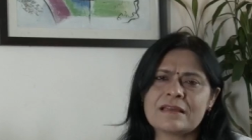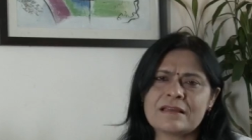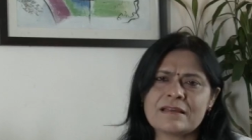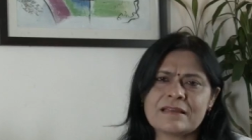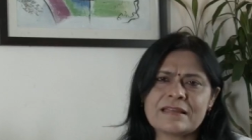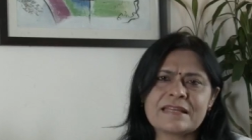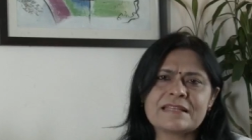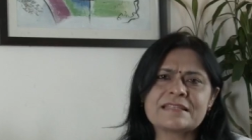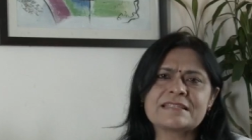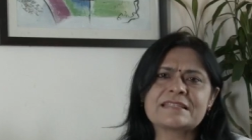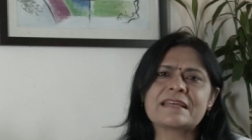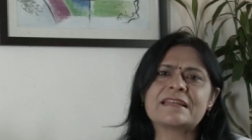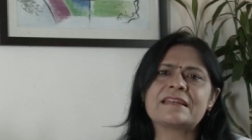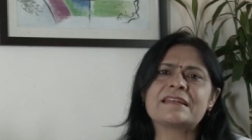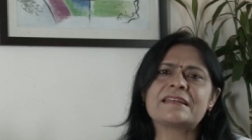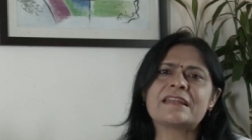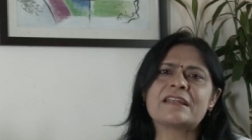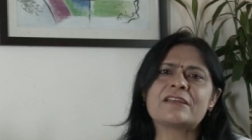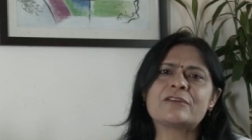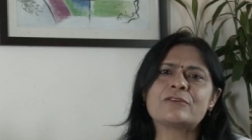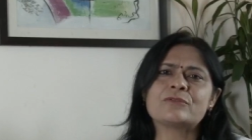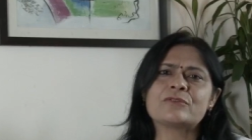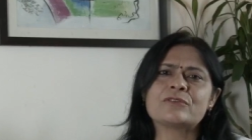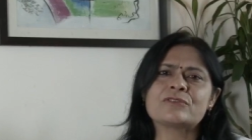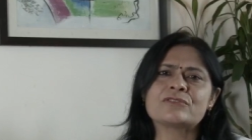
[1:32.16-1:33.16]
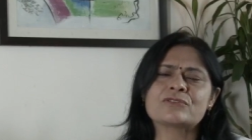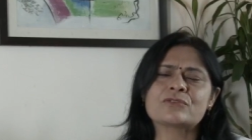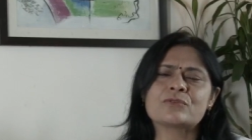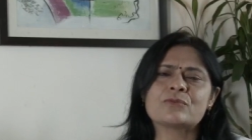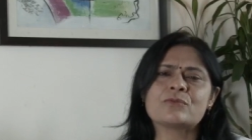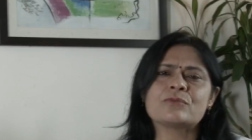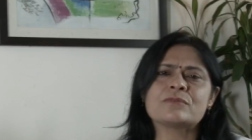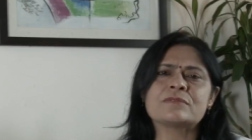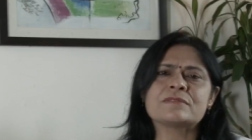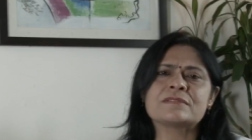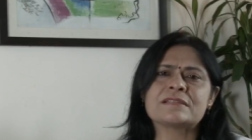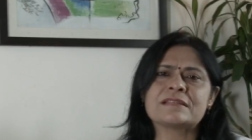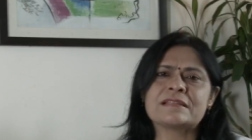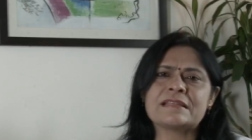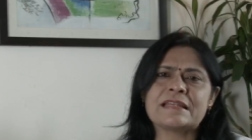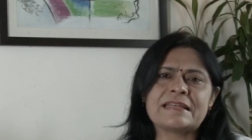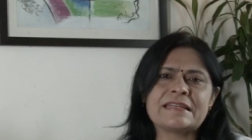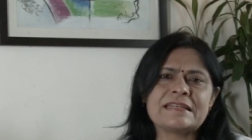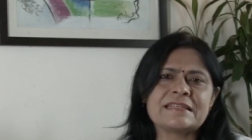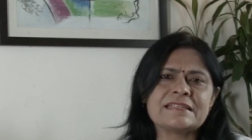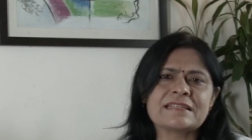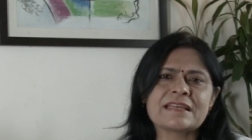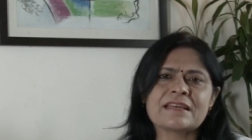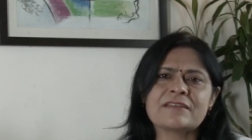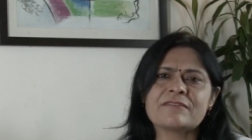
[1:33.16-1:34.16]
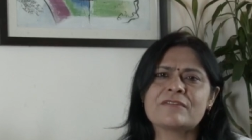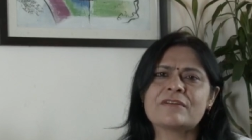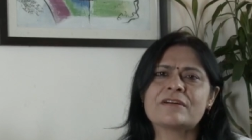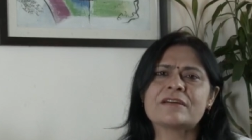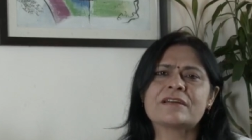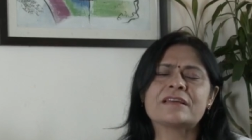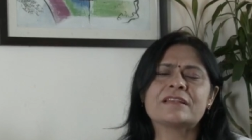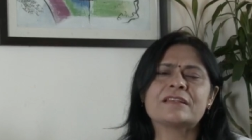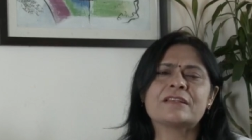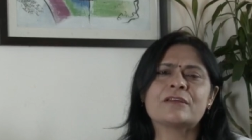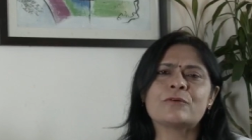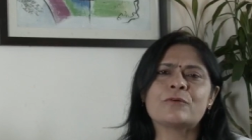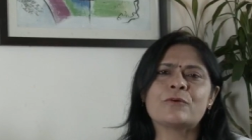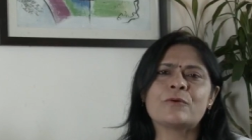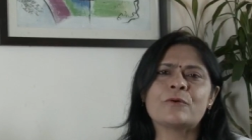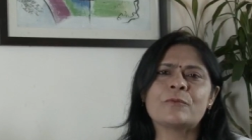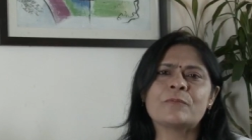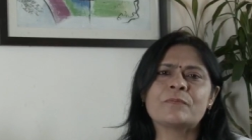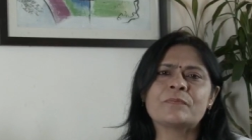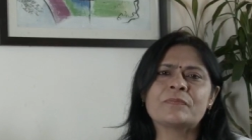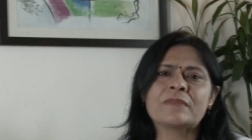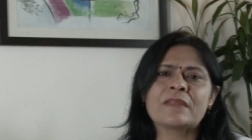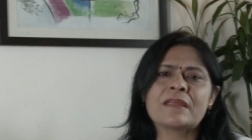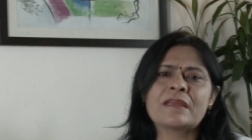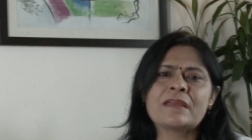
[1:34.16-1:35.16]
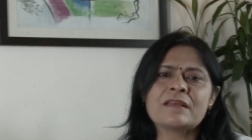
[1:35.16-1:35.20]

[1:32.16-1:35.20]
kids can attend to the schools, ladies can work in the home.